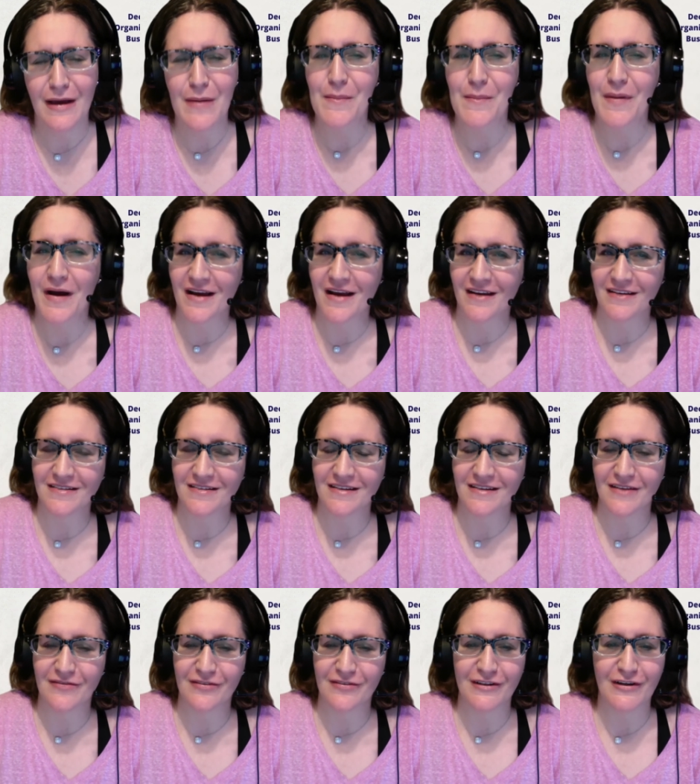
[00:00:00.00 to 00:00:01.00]
buying
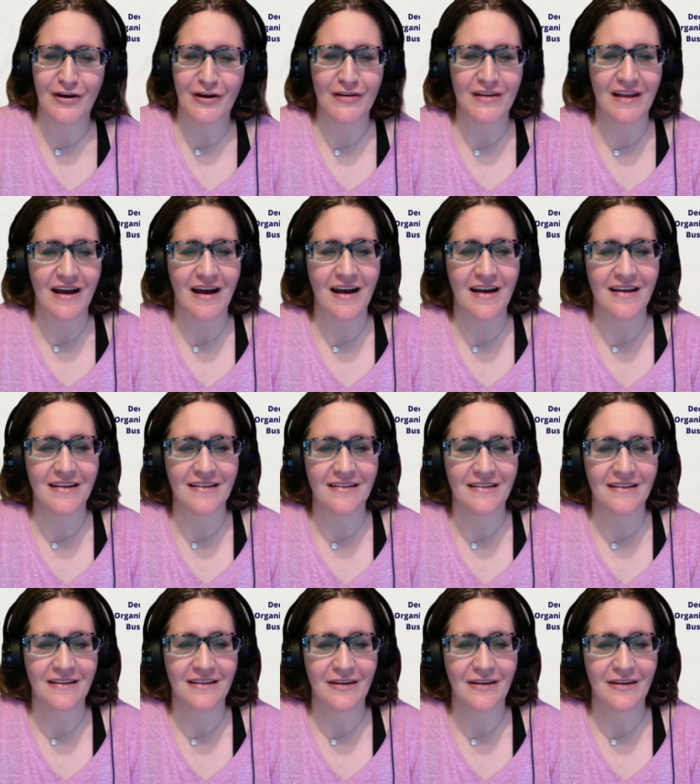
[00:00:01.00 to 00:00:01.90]
safely online,